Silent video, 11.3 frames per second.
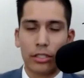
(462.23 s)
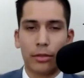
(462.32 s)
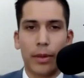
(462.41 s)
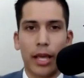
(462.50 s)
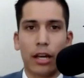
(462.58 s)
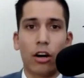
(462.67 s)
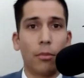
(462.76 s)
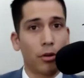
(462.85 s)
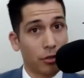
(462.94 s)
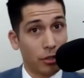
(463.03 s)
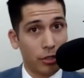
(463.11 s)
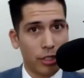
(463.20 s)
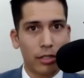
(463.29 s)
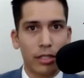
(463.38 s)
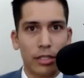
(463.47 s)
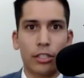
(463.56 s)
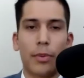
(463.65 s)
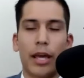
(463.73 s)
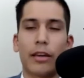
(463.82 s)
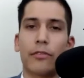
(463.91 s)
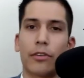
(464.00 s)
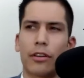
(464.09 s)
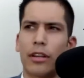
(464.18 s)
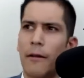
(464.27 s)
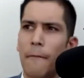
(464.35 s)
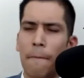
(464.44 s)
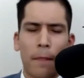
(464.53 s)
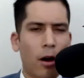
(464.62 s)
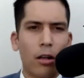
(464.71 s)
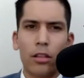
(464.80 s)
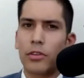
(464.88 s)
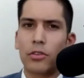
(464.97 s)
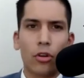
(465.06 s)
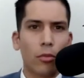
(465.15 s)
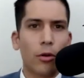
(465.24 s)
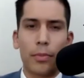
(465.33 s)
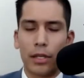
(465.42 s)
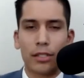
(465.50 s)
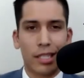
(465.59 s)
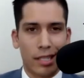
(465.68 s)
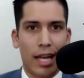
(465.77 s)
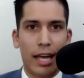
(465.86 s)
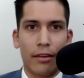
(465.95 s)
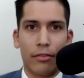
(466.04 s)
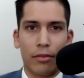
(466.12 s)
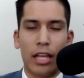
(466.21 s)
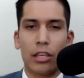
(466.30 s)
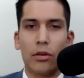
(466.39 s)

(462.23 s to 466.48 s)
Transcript: You're paying homeowners insurance. You're paying for all of your normal bills in life, right?